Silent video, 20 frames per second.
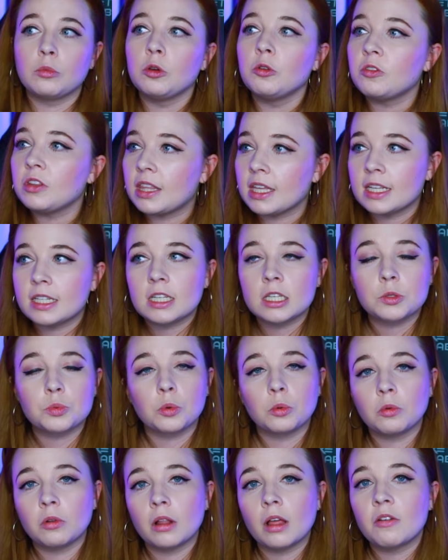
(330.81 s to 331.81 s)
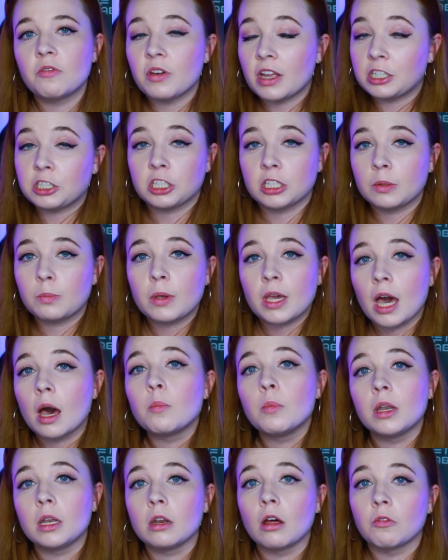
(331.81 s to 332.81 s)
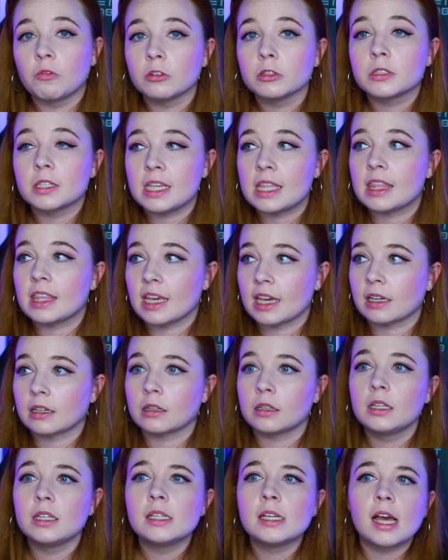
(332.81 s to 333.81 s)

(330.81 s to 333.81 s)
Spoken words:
movie theaters will eventually become a novelty thing.